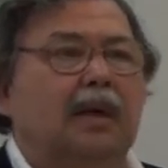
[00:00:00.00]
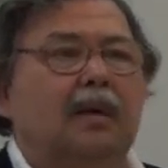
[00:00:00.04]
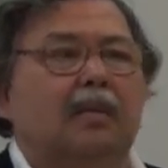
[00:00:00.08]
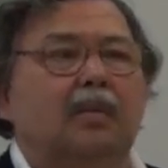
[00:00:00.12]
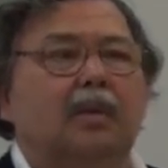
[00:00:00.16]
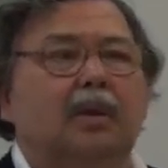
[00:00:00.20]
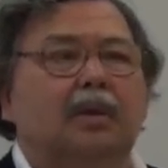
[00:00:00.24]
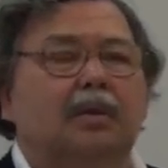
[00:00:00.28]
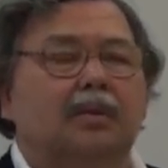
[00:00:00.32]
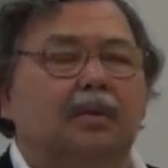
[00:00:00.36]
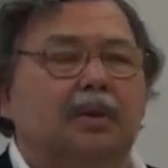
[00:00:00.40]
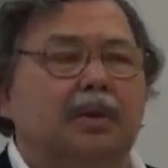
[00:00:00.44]

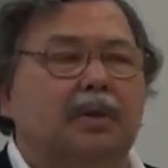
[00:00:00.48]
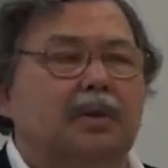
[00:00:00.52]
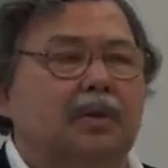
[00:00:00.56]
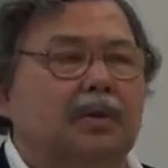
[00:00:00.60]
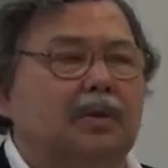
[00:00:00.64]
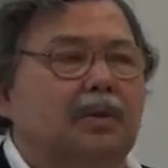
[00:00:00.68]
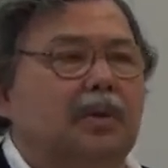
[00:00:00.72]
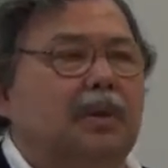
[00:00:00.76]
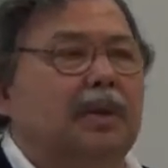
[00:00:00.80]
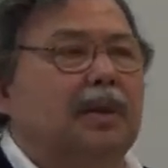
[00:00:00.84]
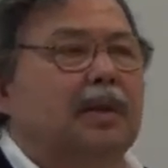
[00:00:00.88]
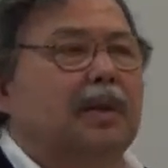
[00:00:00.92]
What we
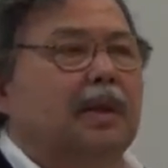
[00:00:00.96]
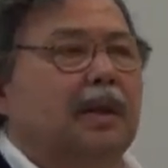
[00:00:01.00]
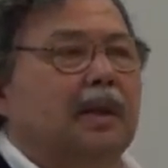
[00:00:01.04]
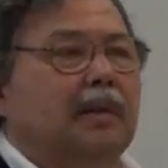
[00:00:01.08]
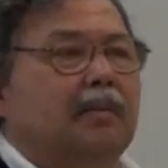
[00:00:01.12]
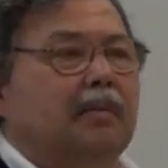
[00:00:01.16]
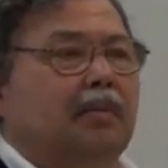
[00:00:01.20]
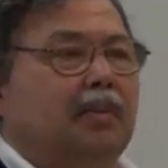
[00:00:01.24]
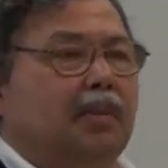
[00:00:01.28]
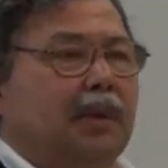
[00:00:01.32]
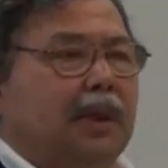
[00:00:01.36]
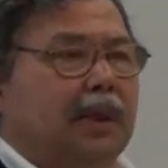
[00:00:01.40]
do is
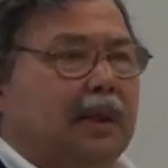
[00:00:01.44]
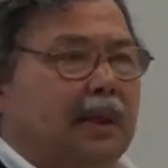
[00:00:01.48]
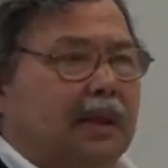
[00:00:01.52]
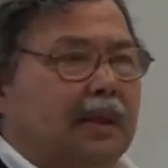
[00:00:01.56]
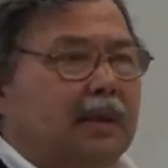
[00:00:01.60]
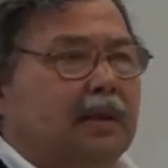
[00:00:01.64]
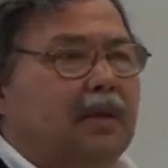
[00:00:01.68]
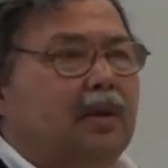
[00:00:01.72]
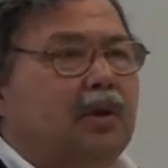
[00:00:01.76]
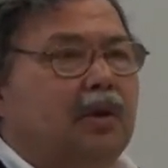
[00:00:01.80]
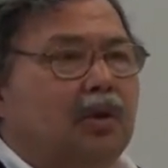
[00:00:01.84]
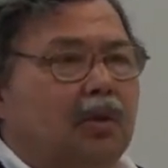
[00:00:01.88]

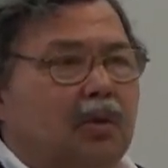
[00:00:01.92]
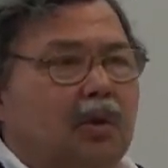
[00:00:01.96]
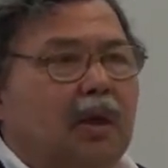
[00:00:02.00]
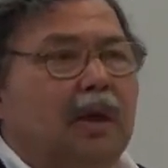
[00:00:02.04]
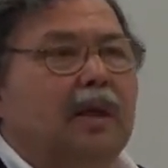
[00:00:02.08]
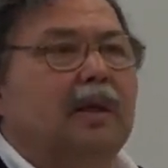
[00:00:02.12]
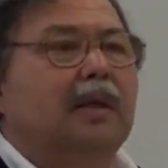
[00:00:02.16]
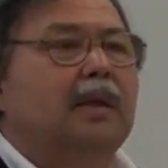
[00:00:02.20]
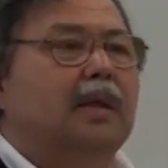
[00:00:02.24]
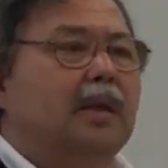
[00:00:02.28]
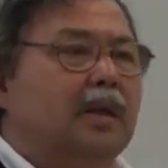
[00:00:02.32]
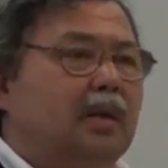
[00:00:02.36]
compare two
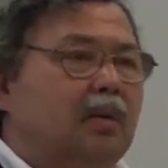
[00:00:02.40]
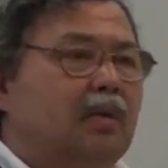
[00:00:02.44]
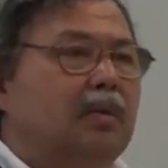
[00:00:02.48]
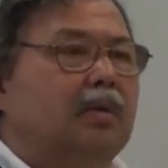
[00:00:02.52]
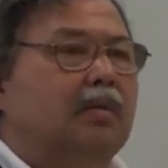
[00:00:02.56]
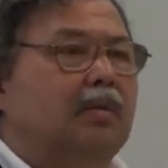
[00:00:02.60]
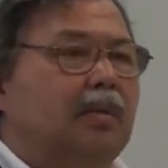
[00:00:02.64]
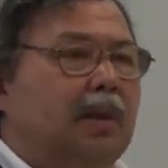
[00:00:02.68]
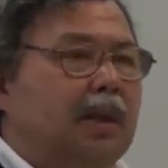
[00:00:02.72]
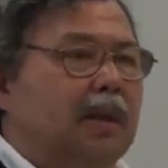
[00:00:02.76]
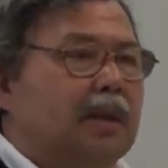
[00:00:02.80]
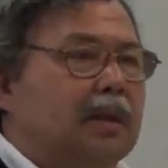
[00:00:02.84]

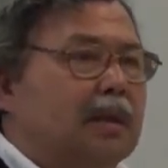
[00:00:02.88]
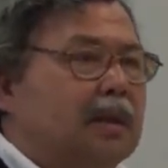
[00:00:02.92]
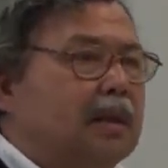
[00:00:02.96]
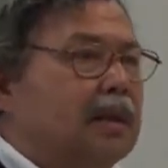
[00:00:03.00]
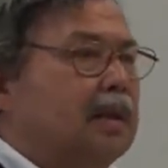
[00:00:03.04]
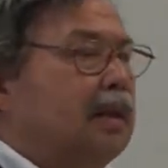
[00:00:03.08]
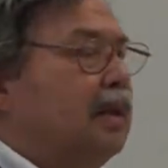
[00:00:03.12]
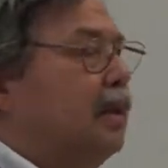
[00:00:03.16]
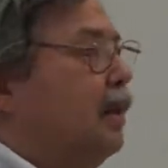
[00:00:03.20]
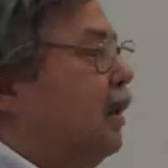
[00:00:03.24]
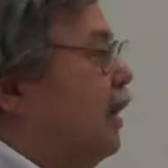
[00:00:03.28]
unknown means.